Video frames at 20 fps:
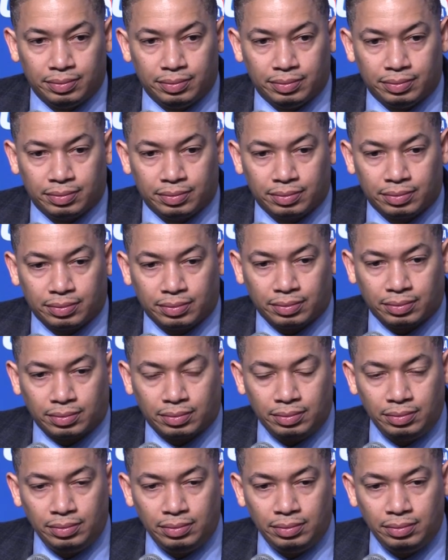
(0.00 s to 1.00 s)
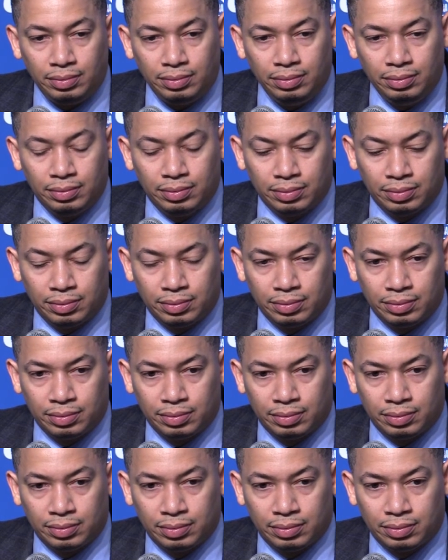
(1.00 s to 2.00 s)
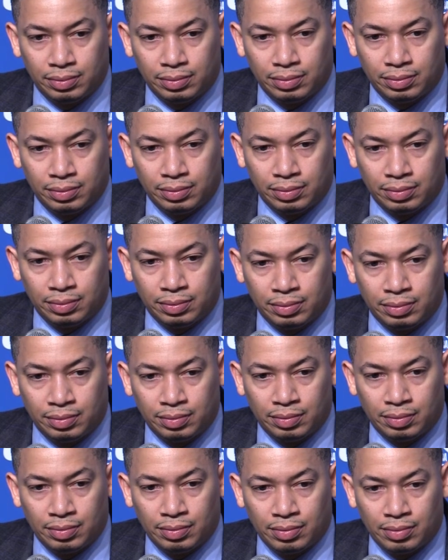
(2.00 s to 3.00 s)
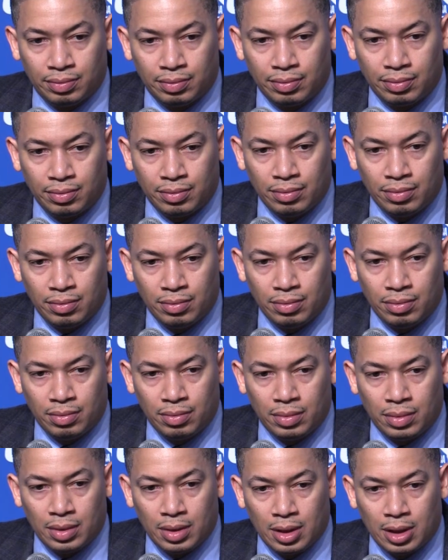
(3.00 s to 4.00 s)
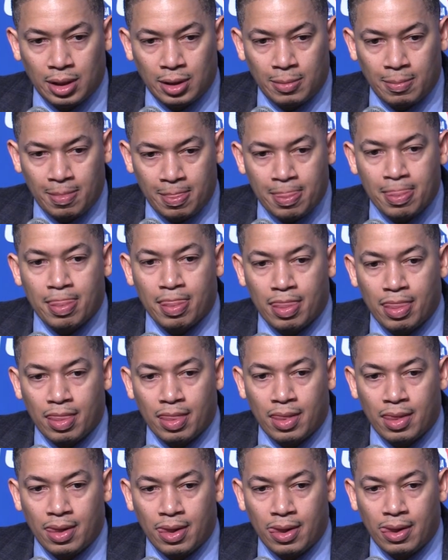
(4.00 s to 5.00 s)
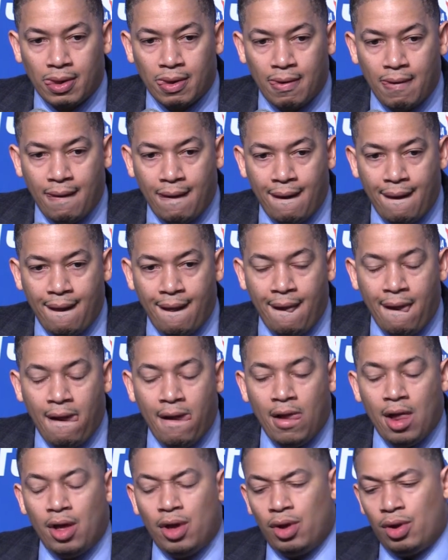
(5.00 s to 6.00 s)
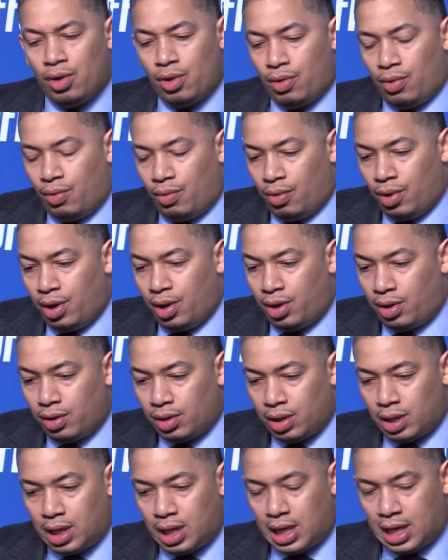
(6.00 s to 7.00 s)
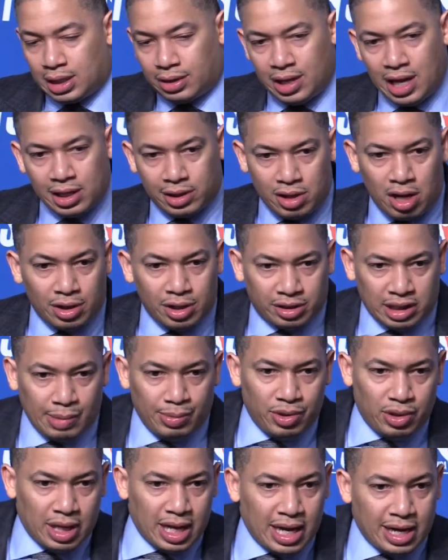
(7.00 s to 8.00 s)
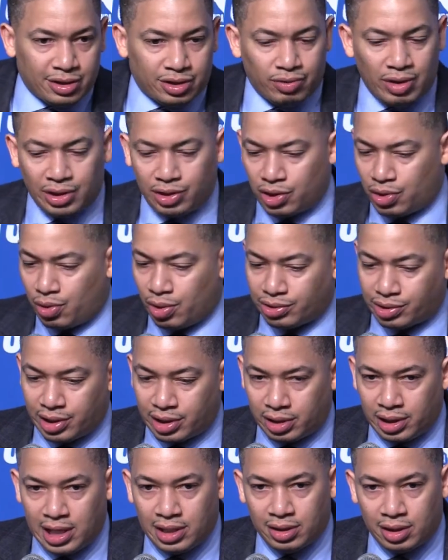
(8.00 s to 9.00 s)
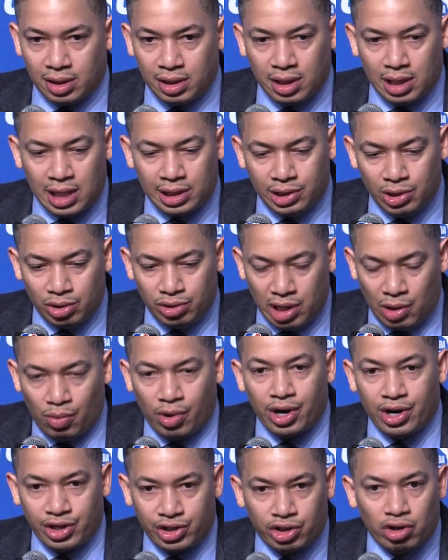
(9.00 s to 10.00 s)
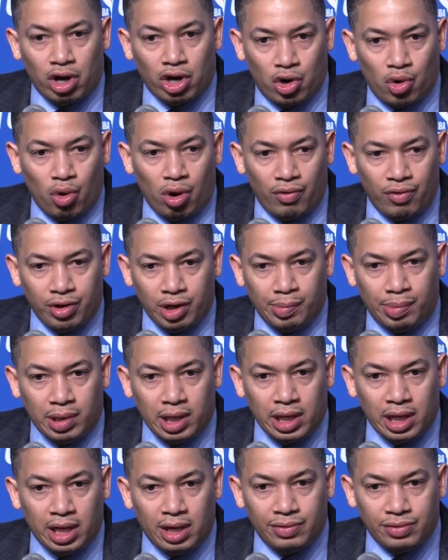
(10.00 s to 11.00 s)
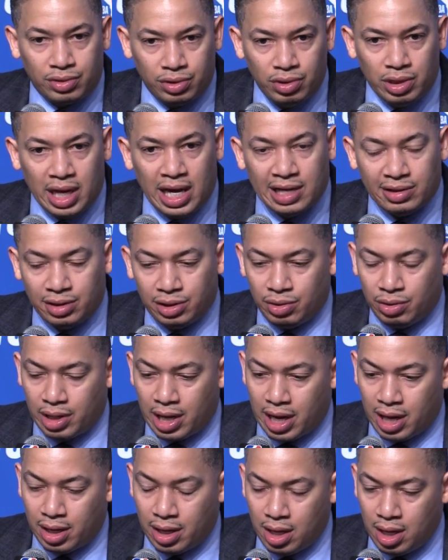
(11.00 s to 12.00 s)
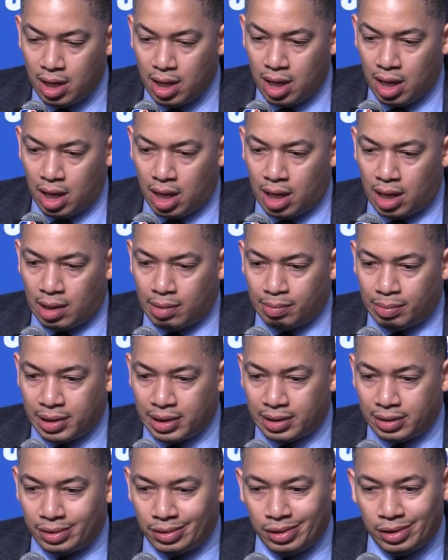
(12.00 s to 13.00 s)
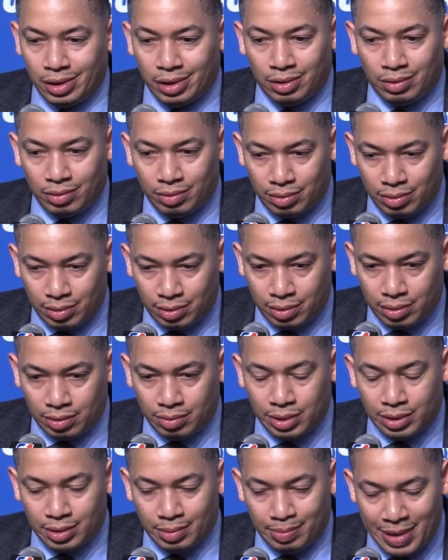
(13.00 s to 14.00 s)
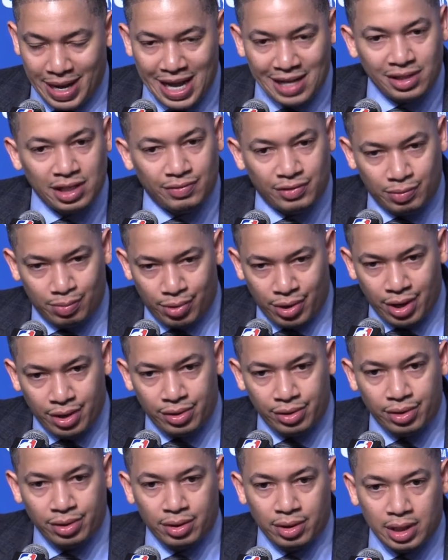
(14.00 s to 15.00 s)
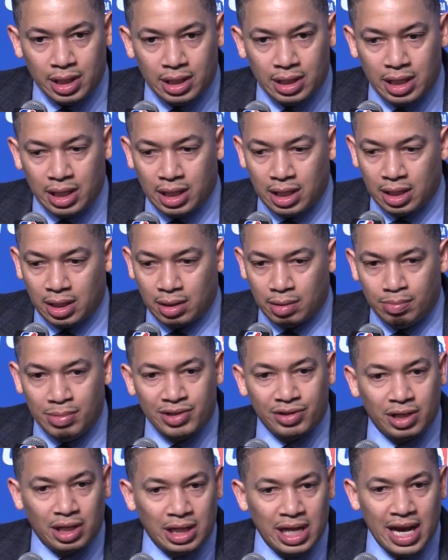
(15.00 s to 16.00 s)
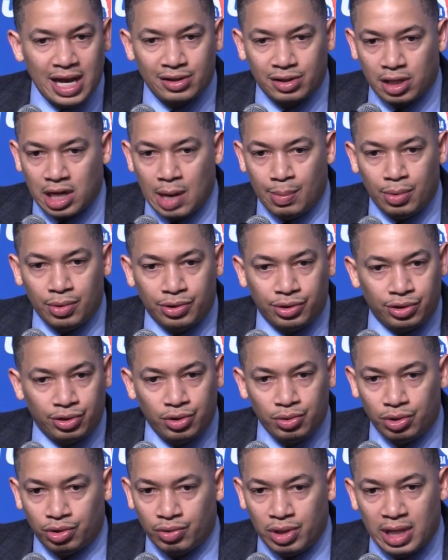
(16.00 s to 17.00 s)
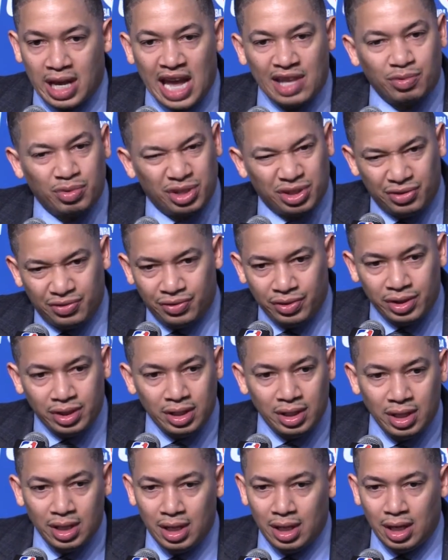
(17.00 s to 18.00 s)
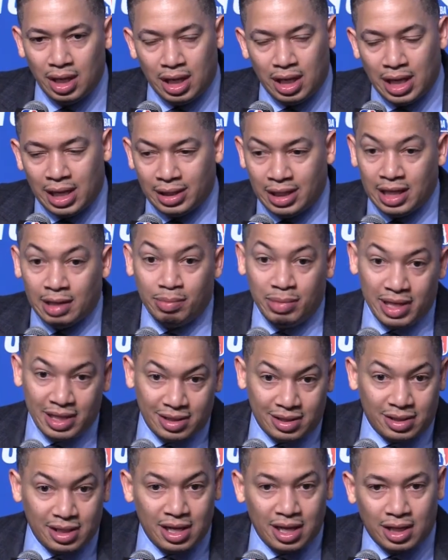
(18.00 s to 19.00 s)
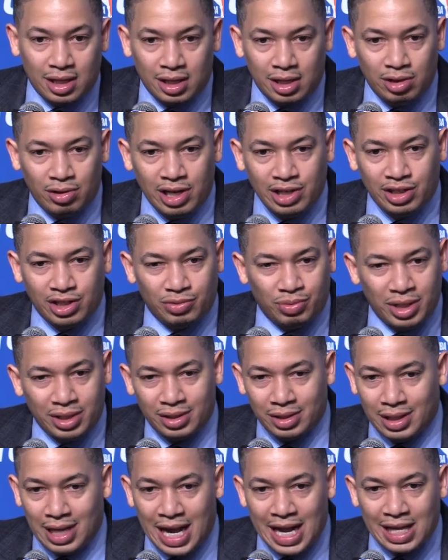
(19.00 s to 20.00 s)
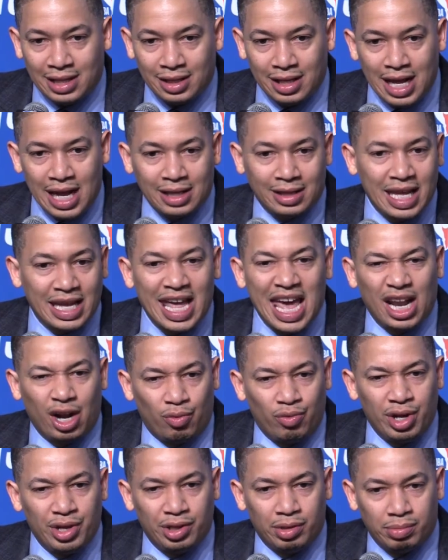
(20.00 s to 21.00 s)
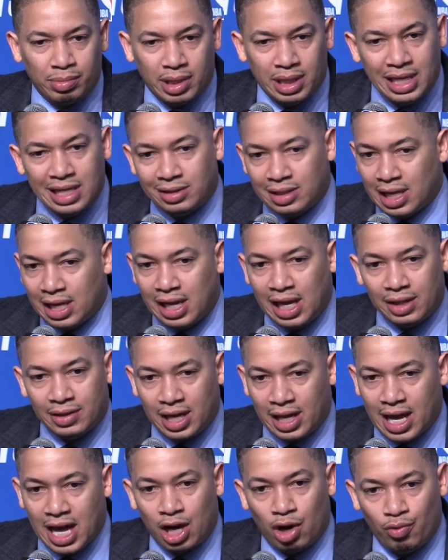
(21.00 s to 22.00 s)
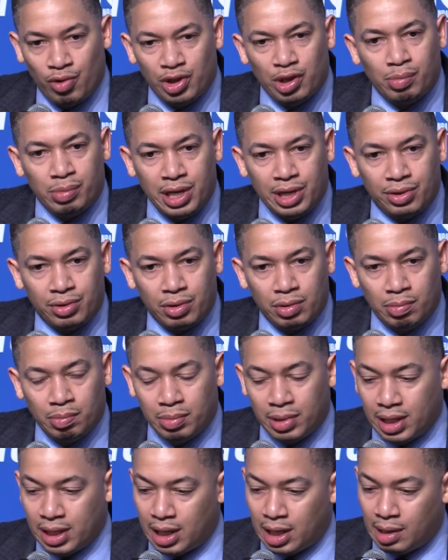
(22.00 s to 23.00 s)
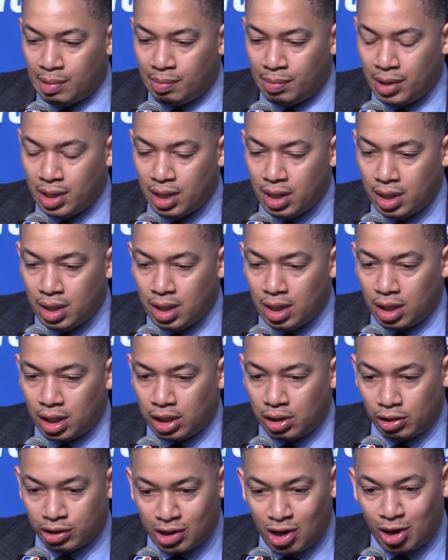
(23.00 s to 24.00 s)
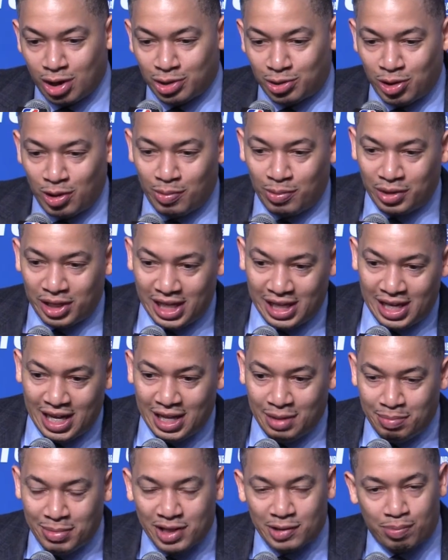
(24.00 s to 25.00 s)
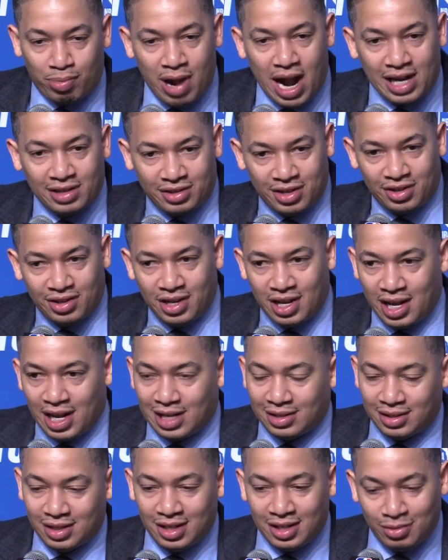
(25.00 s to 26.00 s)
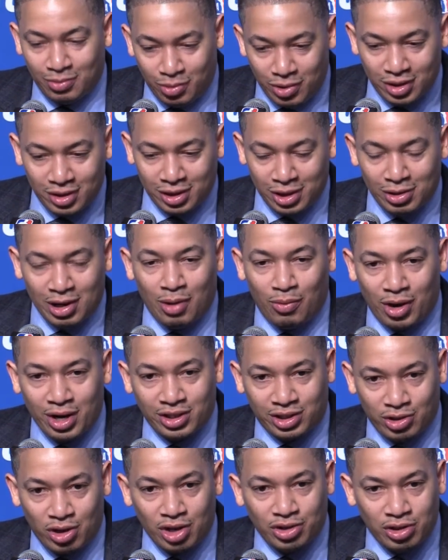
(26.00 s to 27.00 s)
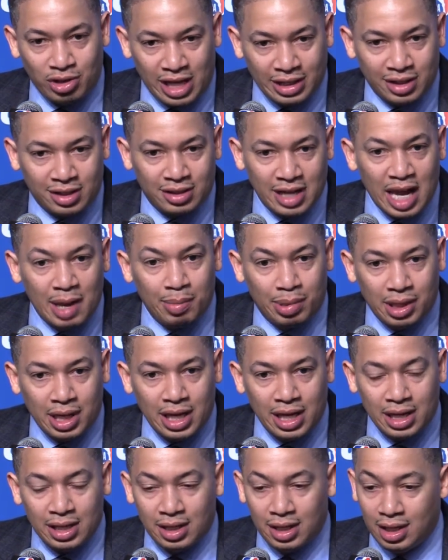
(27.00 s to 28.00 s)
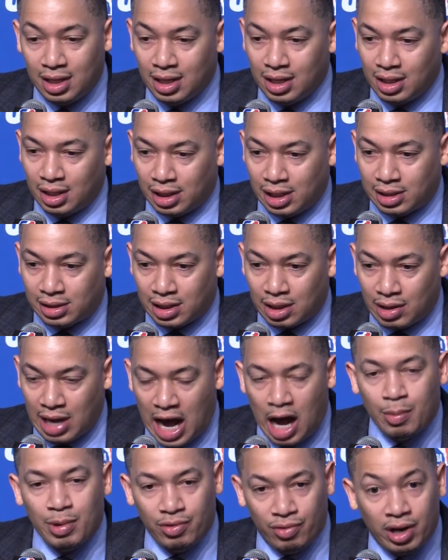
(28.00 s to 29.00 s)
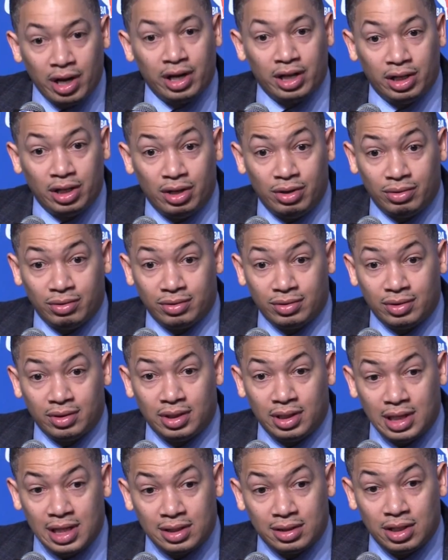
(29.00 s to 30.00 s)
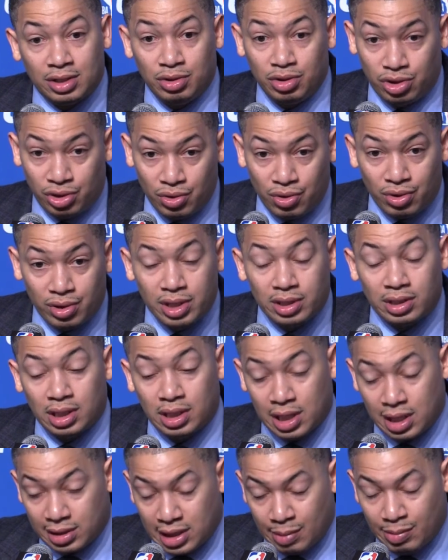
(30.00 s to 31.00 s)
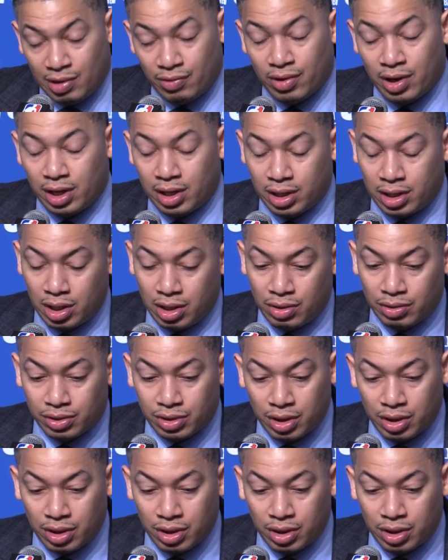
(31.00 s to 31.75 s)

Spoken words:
Ty, getting back to your lineup change, what inspired the idea to throw two shooting guards in there? I think talking to some of you guys throughout the course of the season, I told you I wanted to start Korver in the playoffs. You guys knew that. But, you know, with the passing of his brother and then missing the last couple, two or three games with his foot and then being sick, you know, he just wasn't he didn't think he had a rhythm. And he said he didn't think he had a rhythm either. But, you know, talking to him when he missed practice the other day, I said, well, you know, I want to start you like the same plan. He said, I'll be ready to go. And I said, you sure? He said, yes, I'll be ready to go.